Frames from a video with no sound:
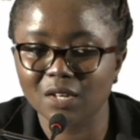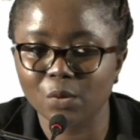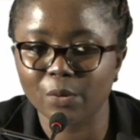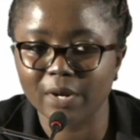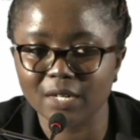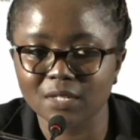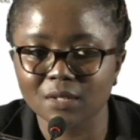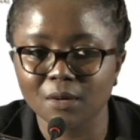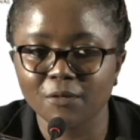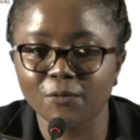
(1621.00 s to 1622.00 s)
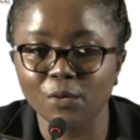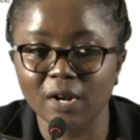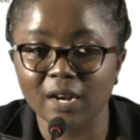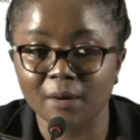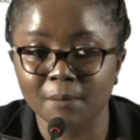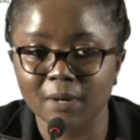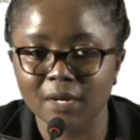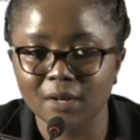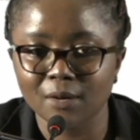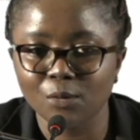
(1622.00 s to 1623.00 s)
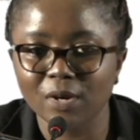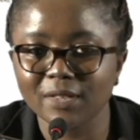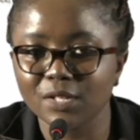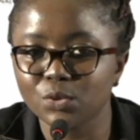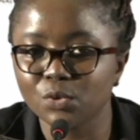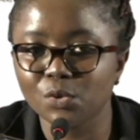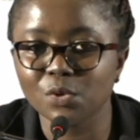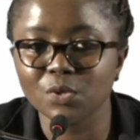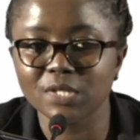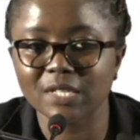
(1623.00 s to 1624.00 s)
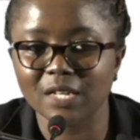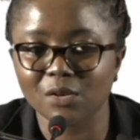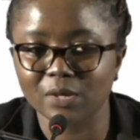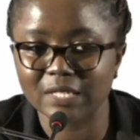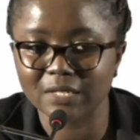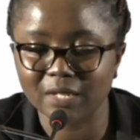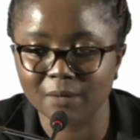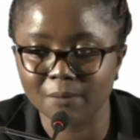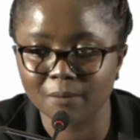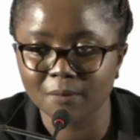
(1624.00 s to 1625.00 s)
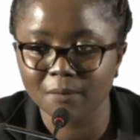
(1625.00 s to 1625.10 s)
and the correct phone number, one that you know you'll use in the longest time,